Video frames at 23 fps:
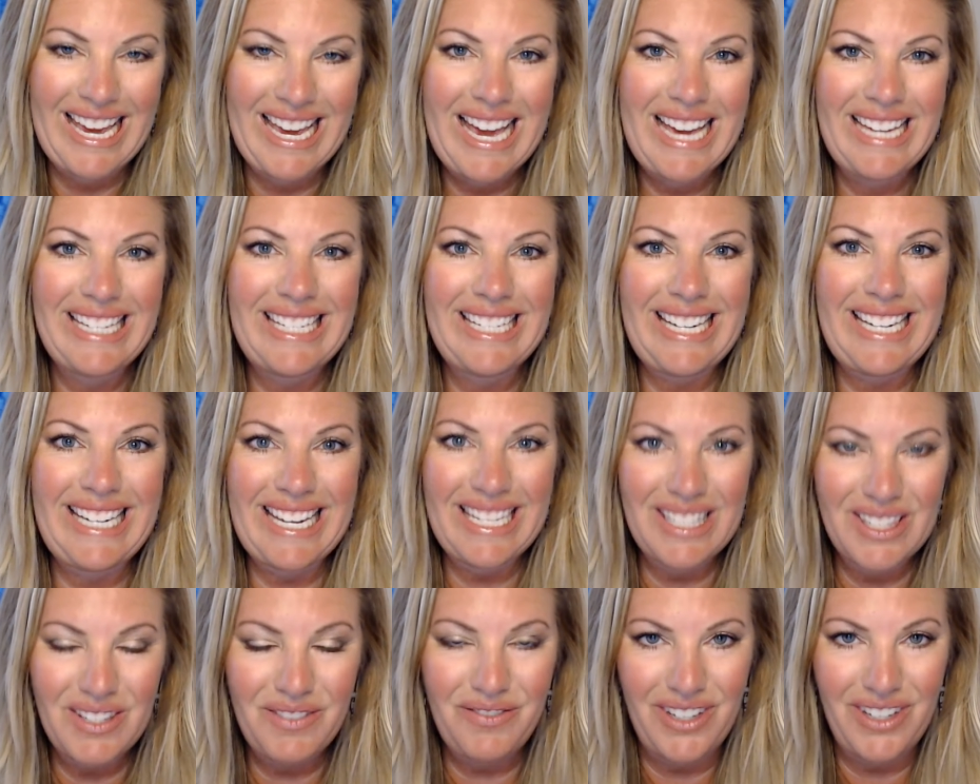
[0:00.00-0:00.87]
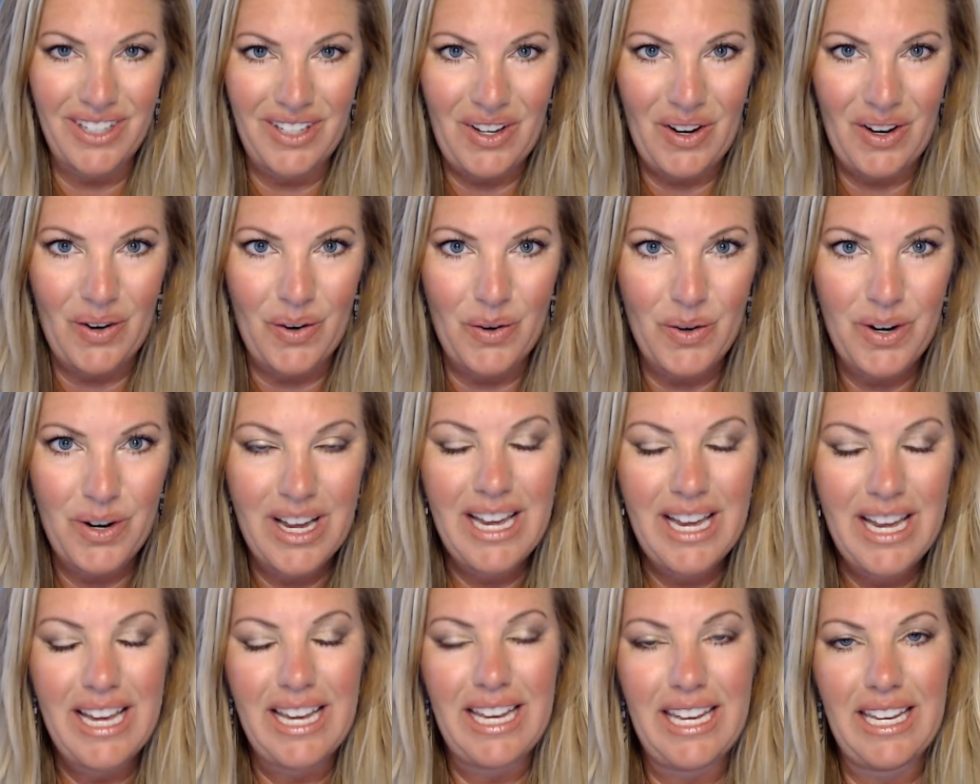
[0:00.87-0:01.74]
Today's video
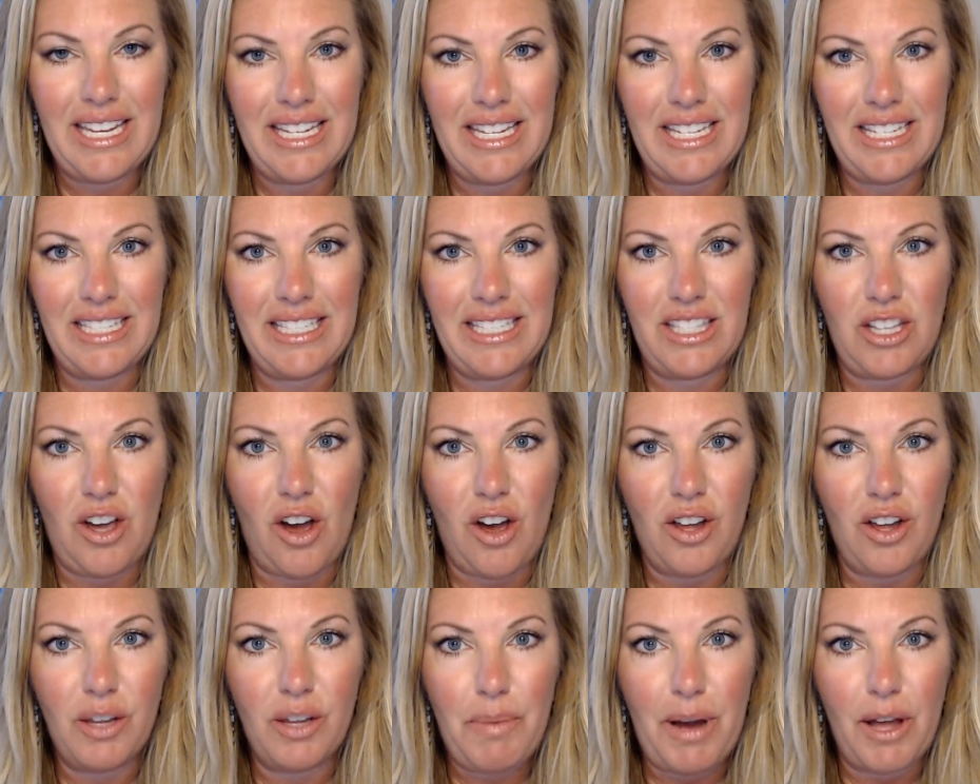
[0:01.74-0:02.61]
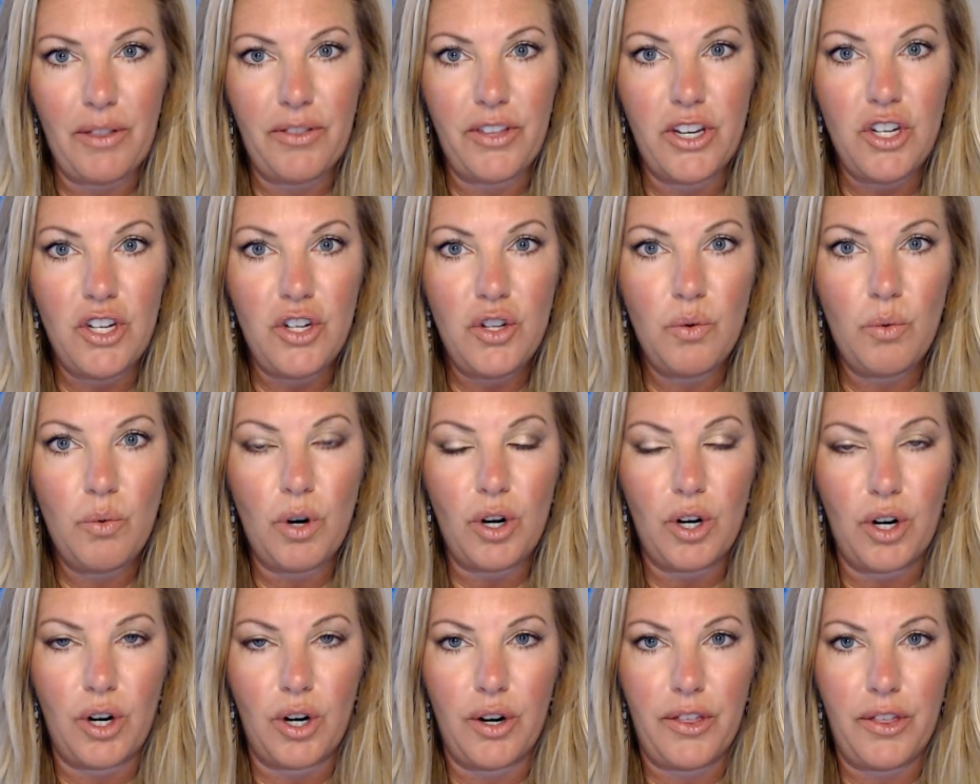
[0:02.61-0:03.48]
is all about the new
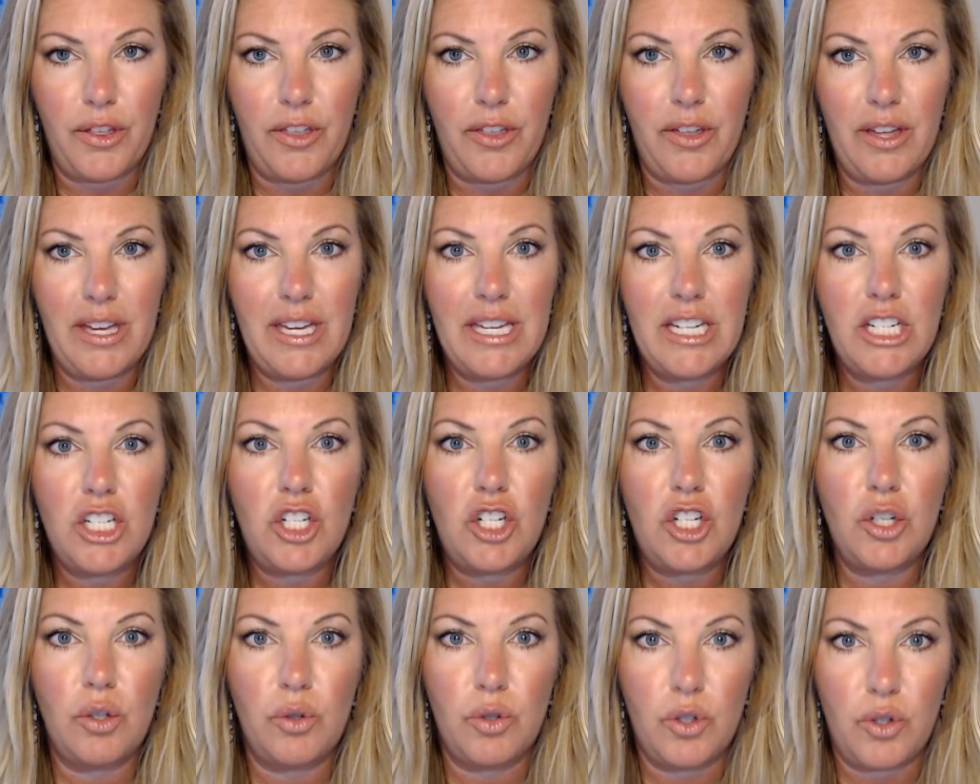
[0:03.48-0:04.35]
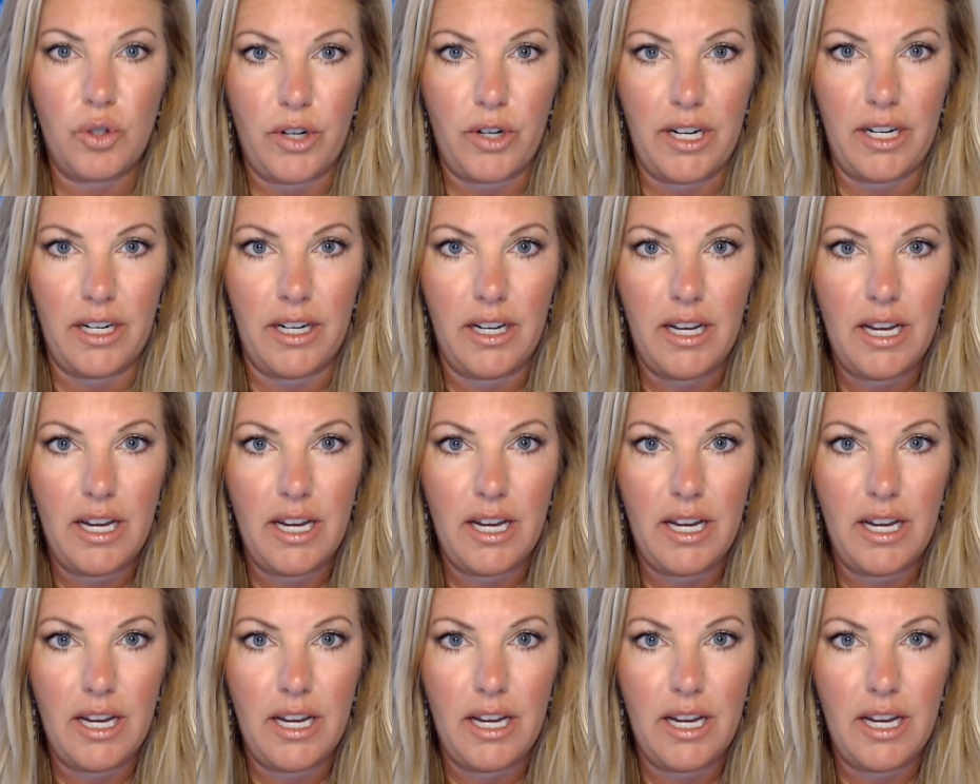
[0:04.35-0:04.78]
earth children,